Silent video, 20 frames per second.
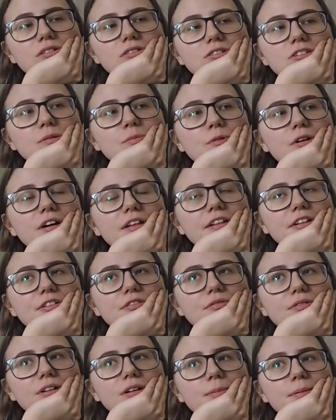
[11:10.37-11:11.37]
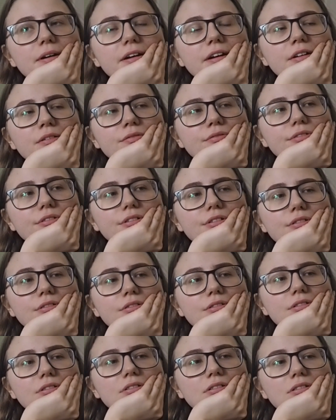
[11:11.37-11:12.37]
somewhere that's really painful.
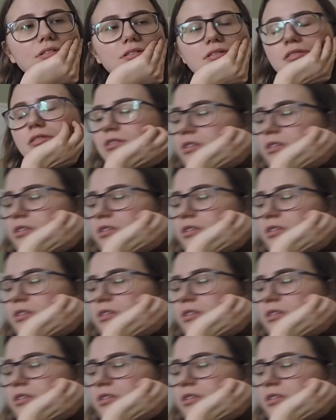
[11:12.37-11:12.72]
Yeah.